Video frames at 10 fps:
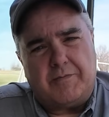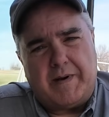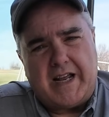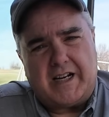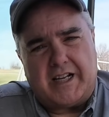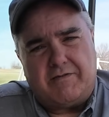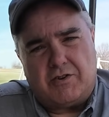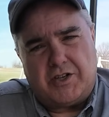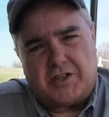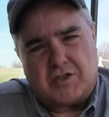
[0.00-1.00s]
the main
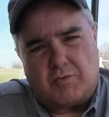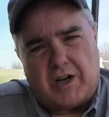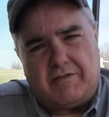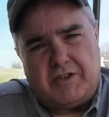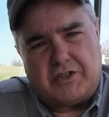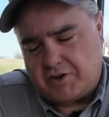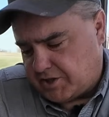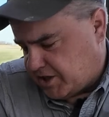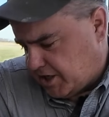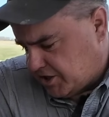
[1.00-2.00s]
lever that's relevant to our
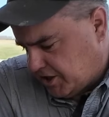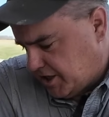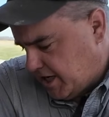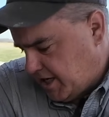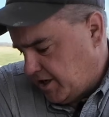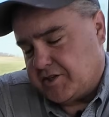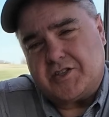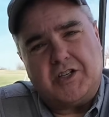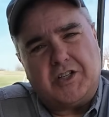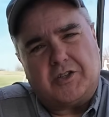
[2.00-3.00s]
discussion today
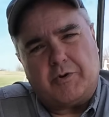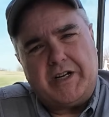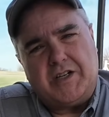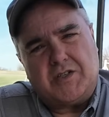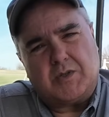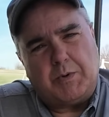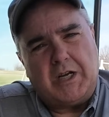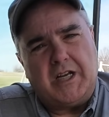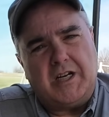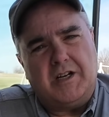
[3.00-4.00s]
is the
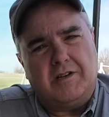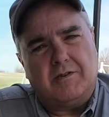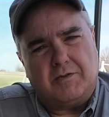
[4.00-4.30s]
3-speed